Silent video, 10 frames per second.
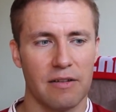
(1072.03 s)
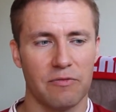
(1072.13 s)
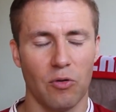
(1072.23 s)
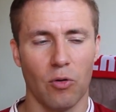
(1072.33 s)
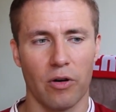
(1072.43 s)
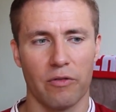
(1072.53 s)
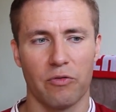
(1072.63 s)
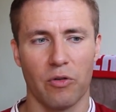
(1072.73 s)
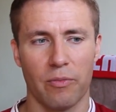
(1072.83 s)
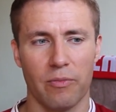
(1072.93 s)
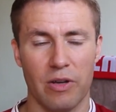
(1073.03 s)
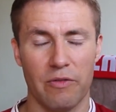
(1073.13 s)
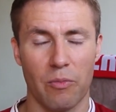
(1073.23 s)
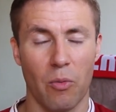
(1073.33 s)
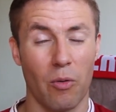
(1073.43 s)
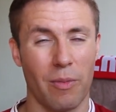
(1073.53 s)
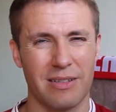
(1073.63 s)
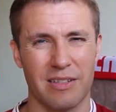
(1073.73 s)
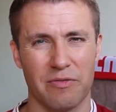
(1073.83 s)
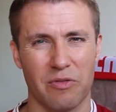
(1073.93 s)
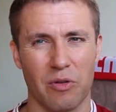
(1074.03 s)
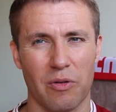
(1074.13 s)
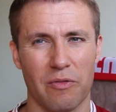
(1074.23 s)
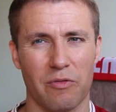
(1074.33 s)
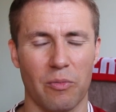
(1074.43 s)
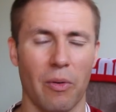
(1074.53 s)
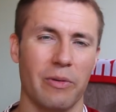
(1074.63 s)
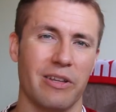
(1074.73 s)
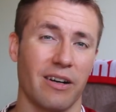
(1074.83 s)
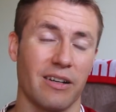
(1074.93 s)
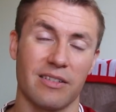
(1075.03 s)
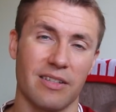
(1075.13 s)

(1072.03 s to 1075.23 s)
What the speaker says: for Bobby Duncan.